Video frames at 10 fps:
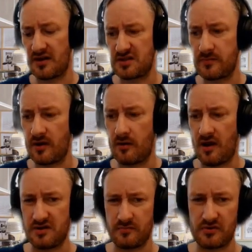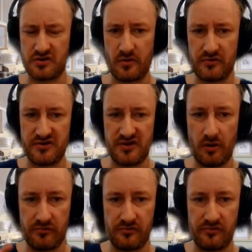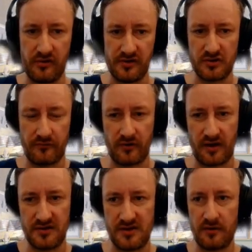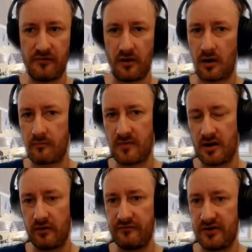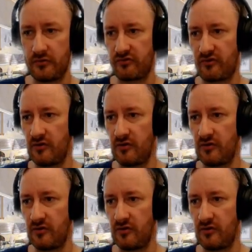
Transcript: that's about as much as I want to say on the lease offering itself. There are many other videos